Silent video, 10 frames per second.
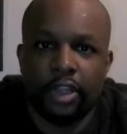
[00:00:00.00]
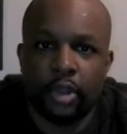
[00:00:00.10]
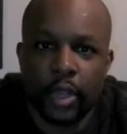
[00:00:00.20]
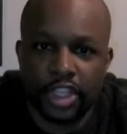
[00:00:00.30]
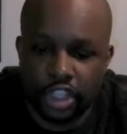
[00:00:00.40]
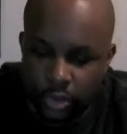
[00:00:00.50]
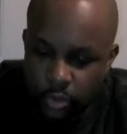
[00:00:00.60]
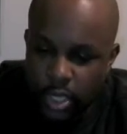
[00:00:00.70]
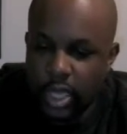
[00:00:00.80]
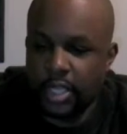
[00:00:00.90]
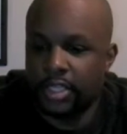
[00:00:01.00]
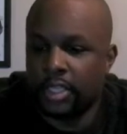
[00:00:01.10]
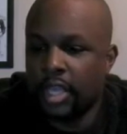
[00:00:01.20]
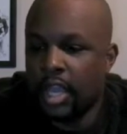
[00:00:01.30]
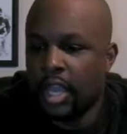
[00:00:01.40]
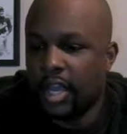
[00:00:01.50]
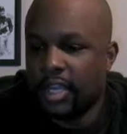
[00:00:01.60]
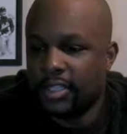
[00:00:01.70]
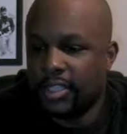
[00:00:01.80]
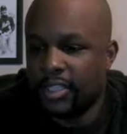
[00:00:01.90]
and the question was,
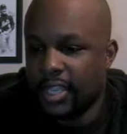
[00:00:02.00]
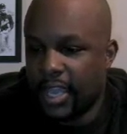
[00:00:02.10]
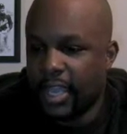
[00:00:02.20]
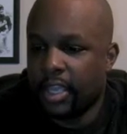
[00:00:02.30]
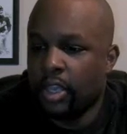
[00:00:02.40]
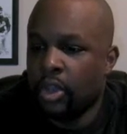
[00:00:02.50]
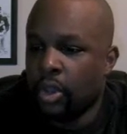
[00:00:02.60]
today,